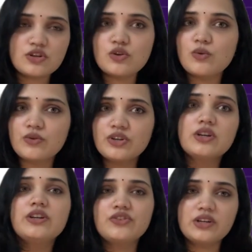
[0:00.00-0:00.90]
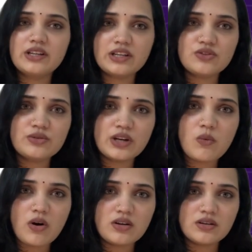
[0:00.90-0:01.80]
you really need to drink
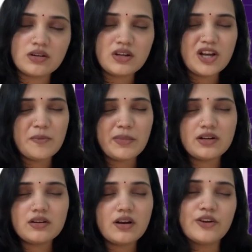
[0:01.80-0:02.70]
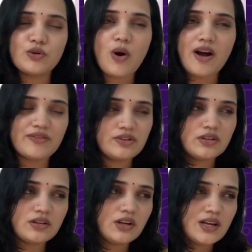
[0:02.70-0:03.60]
water. But
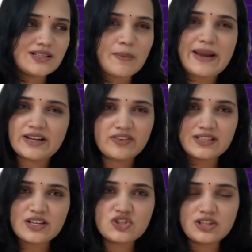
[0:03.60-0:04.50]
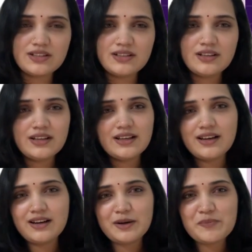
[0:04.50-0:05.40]
after some Netflix and chill,
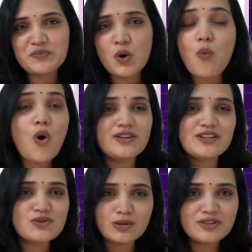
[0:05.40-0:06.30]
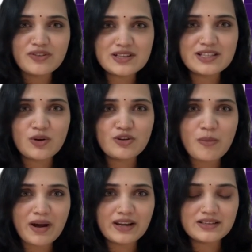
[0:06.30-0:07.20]
water is not the first thing on your
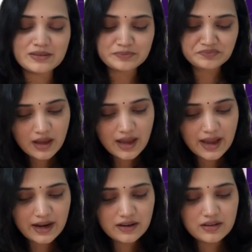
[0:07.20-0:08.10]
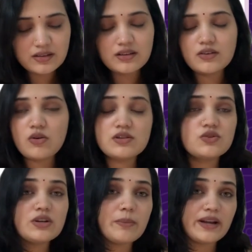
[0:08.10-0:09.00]
mind. And
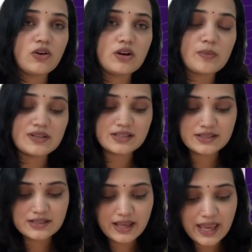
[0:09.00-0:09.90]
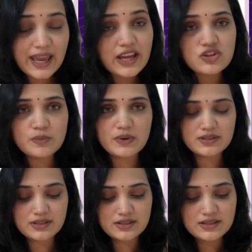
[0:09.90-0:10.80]
also depending on a person's age, a
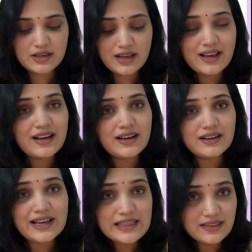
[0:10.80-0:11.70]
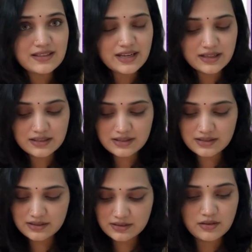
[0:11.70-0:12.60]
person's health
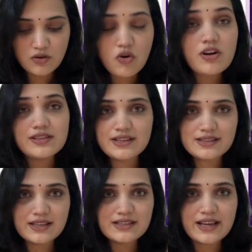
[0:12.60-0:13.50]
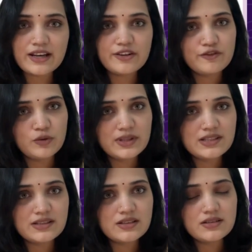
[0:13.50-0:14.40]
status, all these things can
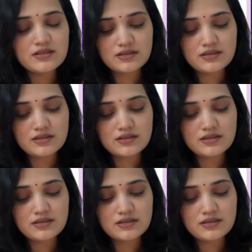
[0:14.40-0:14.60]
influence the